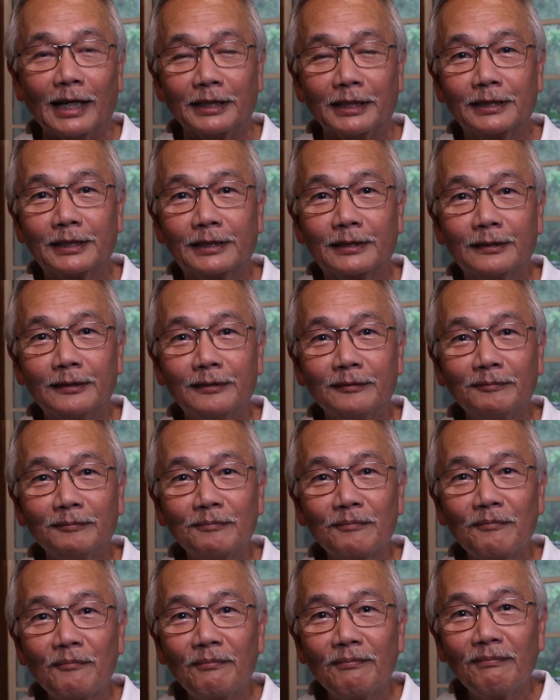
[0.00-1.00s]
hearts.
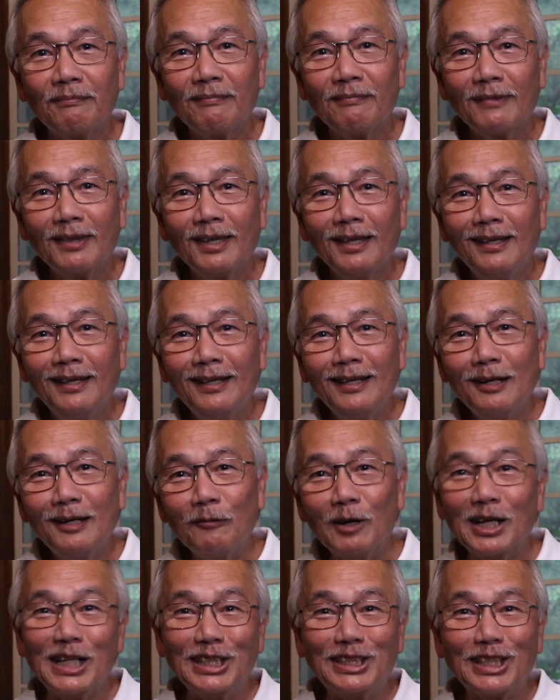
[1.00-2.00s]

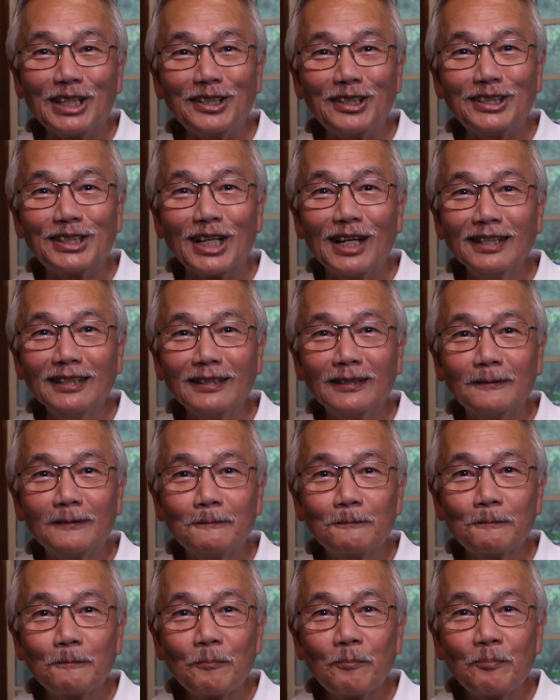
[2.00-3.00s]
What is the result?
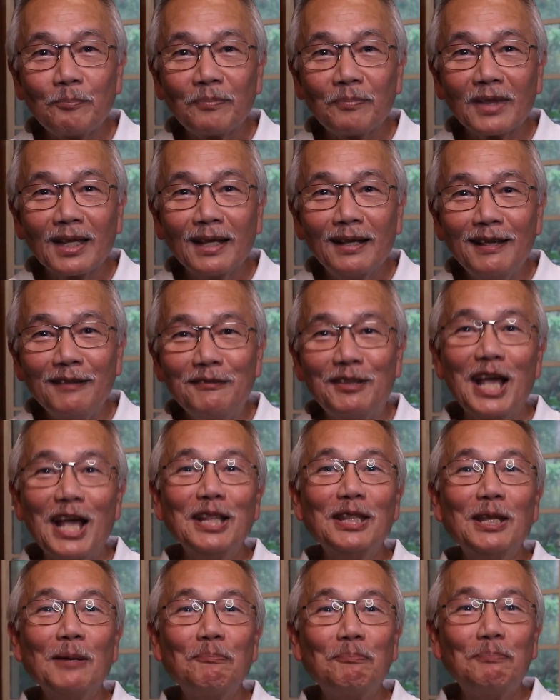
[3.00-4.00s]

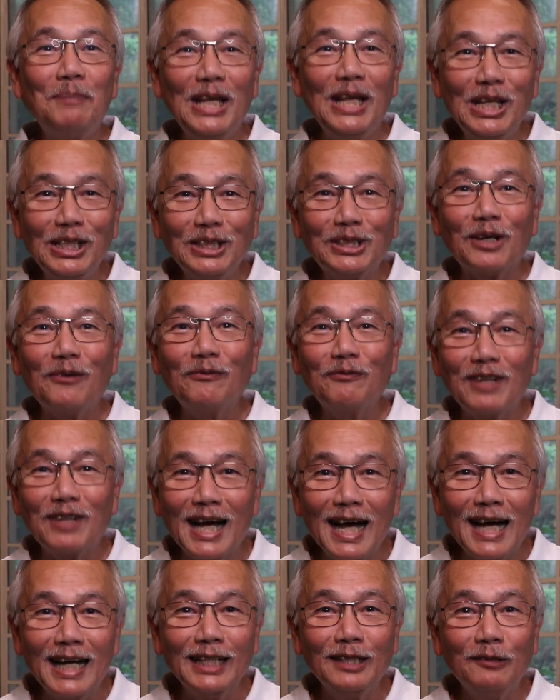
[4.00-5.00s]
Then the peace of
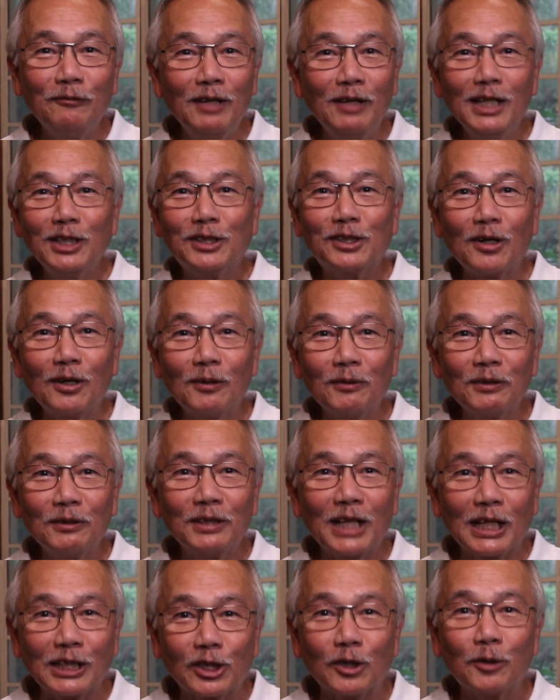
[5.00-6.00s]
God will sur-
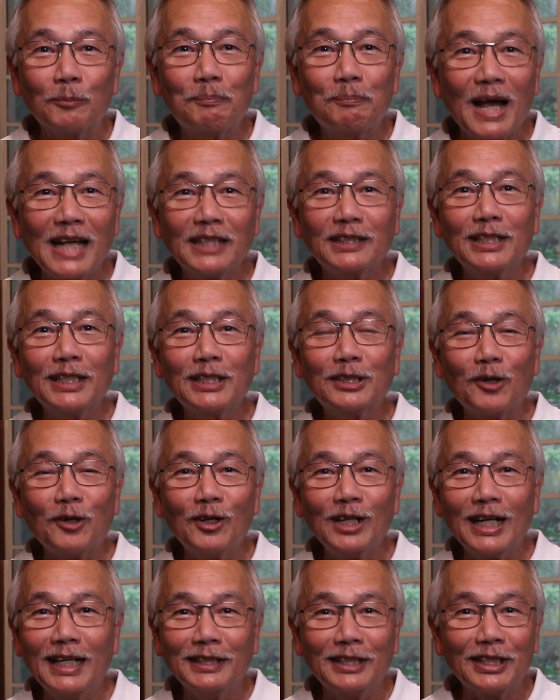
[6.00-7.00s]
that surpasses
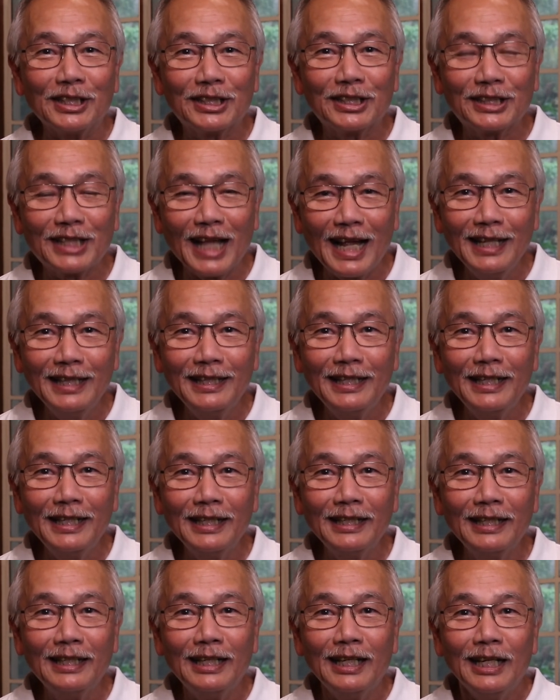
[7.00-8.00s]
all
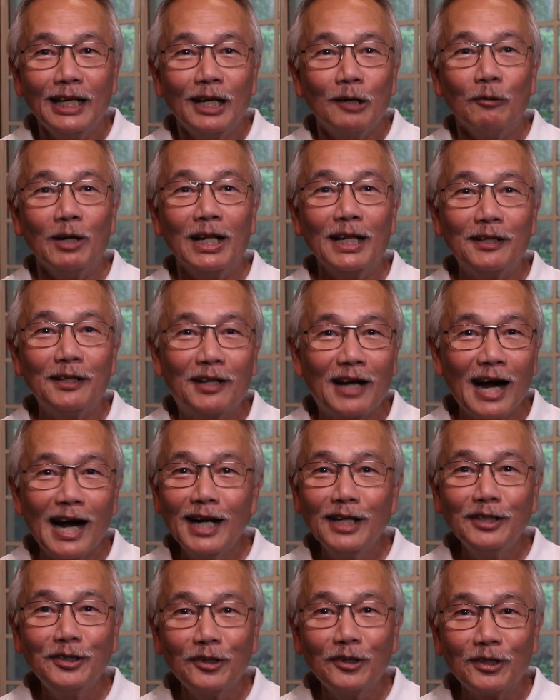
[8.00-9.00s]
understanding will
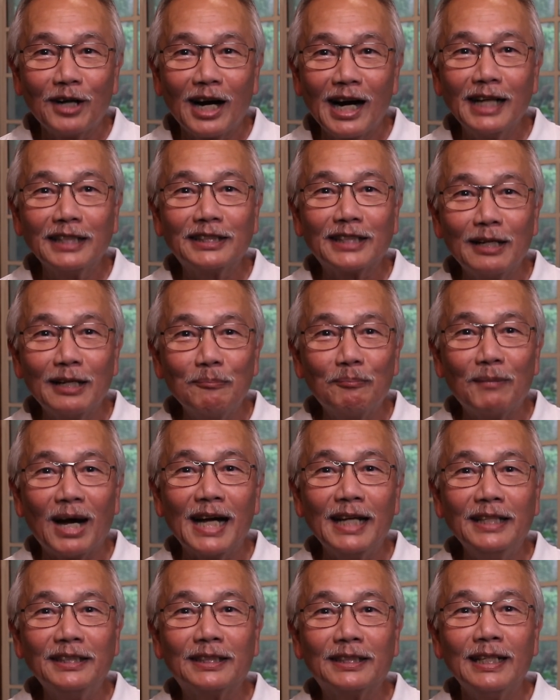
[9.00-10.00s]
guard your hearts and
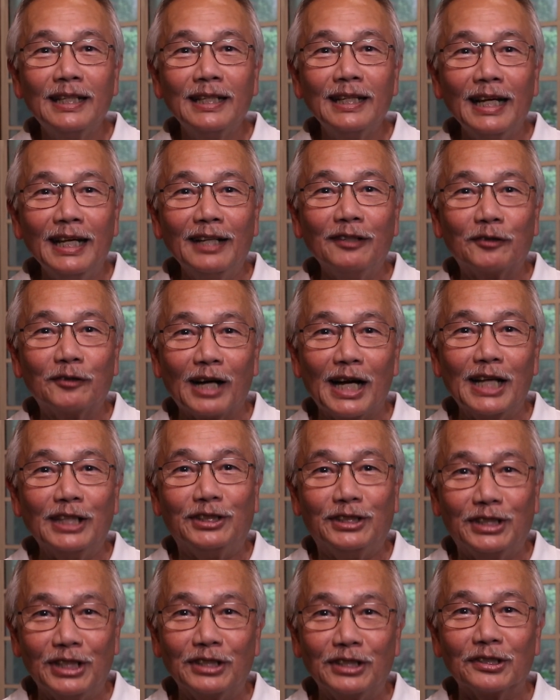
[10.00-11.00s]
minds in
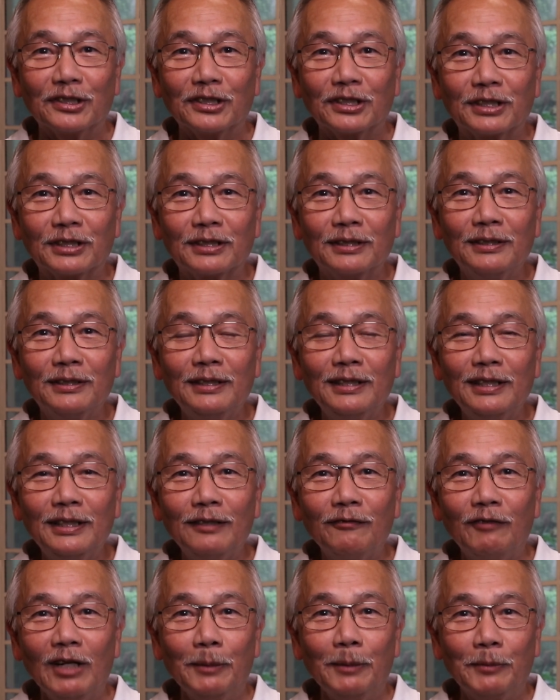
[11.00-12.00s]
Christ Jesus.
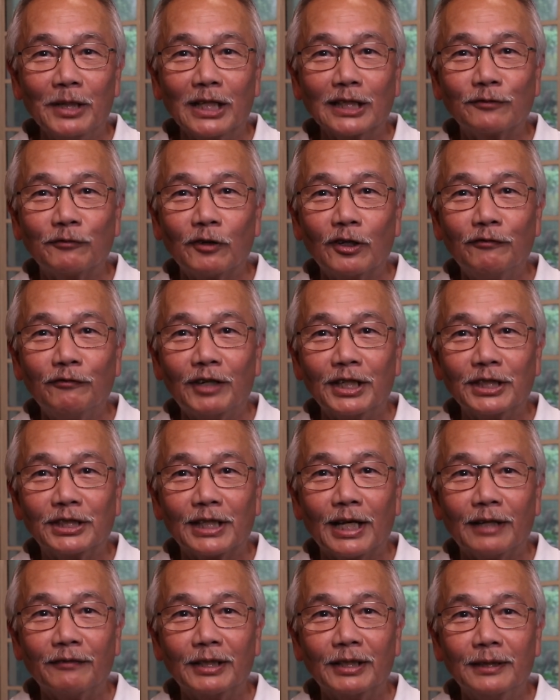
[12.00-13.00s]
Philippians four verse
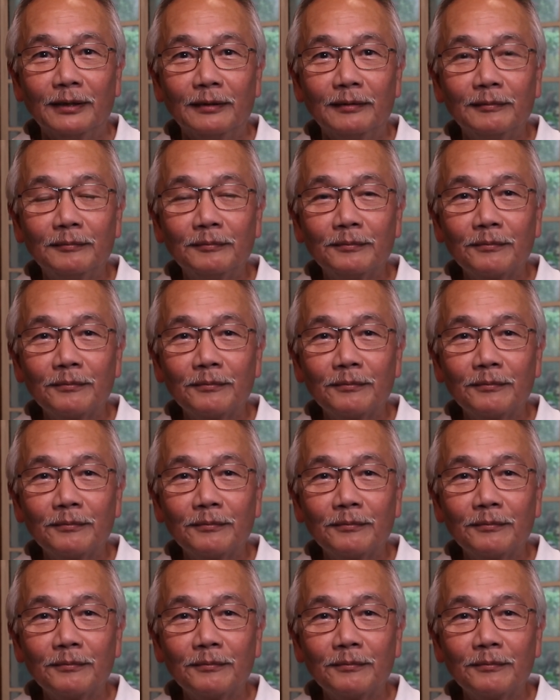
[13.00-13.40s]
seven.